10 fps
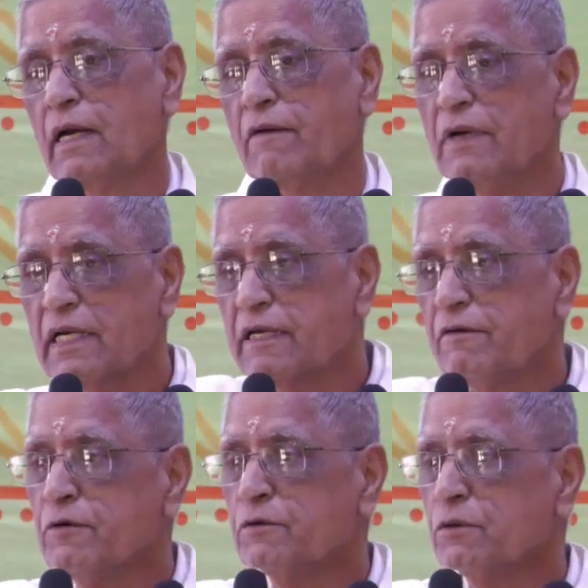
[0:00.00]
will
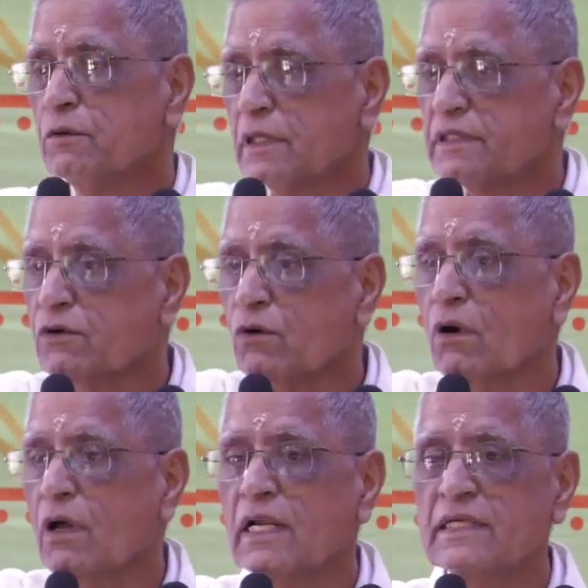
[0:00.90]
give you the
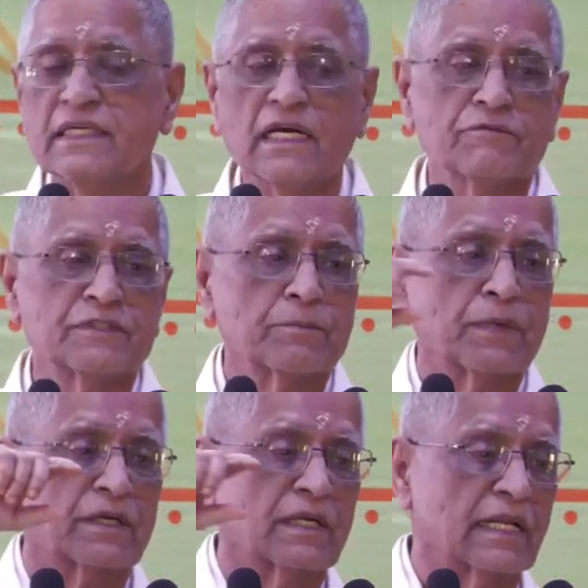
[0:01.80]
chronology of that
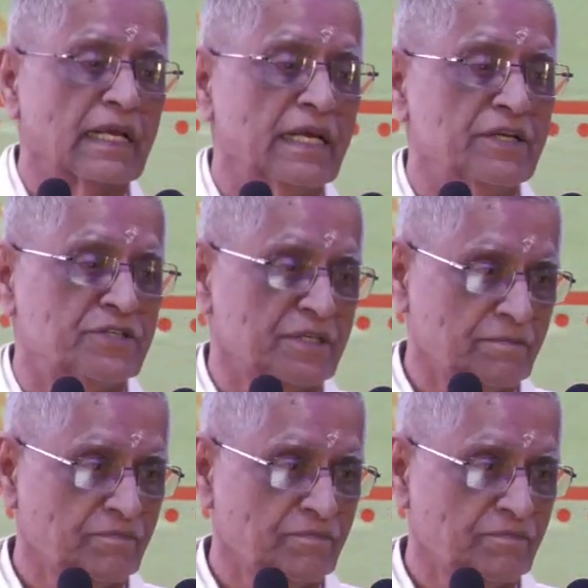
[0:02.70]
particular age.